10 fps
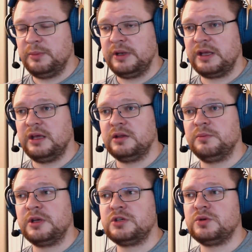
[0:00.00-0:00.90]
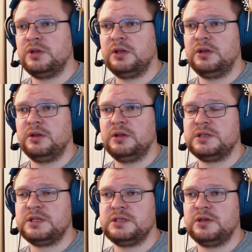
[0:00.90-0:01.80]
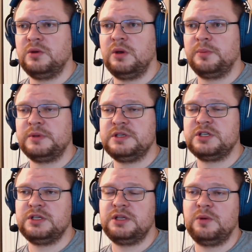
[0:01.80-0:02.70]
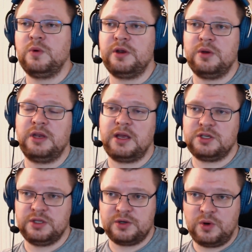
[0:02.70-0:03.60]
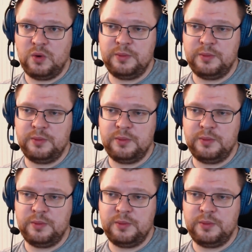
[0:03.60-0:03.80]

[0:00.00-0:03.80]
But again, make sure that this is the QA position that where you can actually grow,